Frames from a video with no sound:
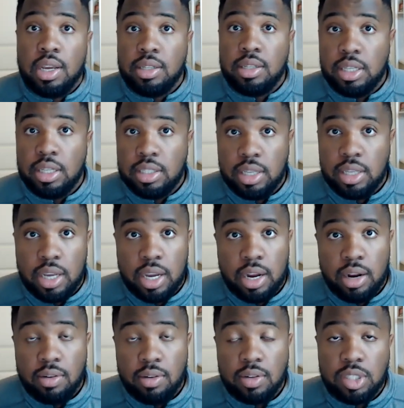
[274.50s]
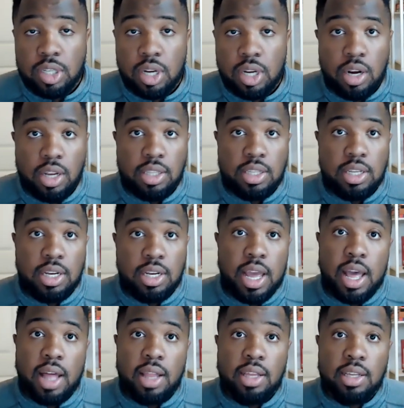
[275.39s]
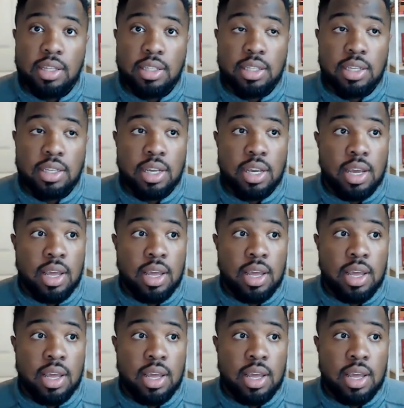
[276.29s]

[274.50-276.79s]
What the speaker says: Jason Garrett returning to Dallas